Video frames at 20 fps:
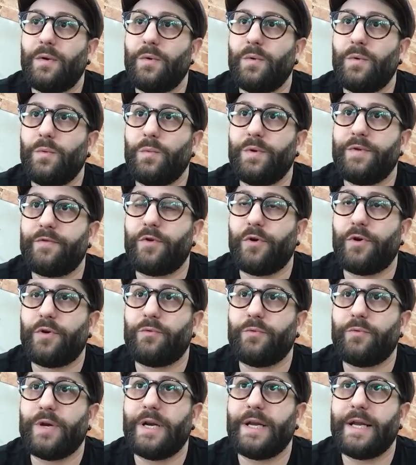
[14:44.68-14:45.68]
we've got
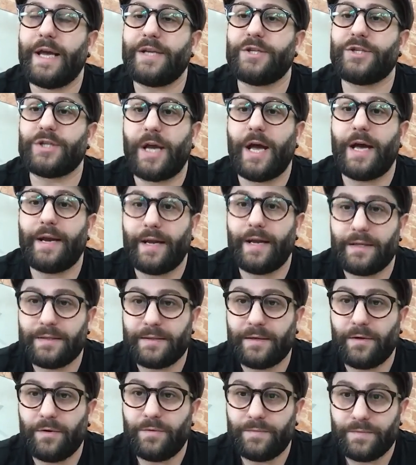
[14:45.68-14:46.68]
to really educate
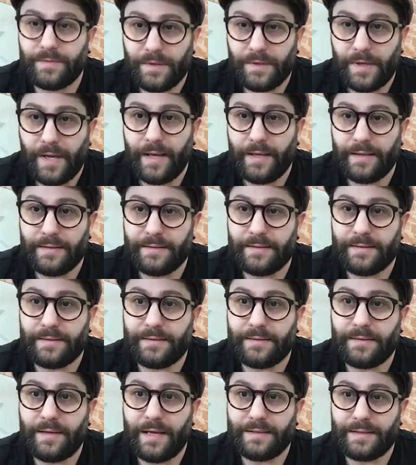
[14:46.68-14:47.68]
ourselves
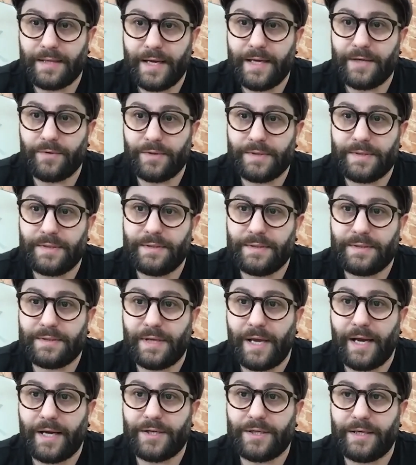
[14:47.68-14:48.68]
as hairdressers
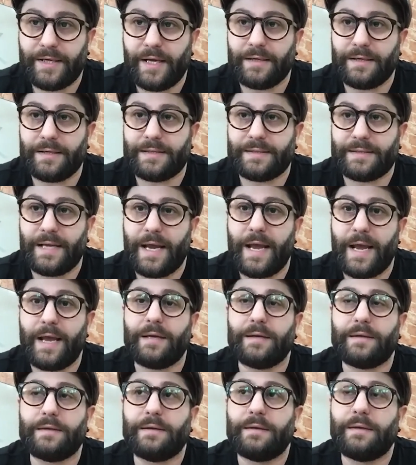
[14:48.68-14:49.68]
to actually
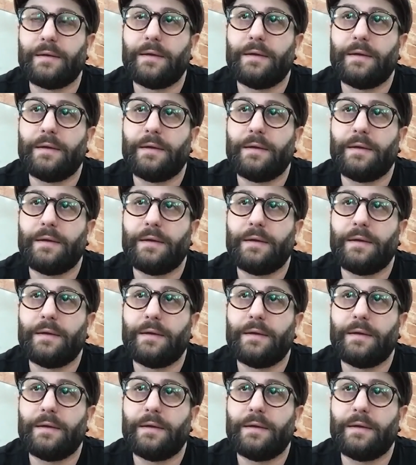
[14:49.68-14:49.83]
understand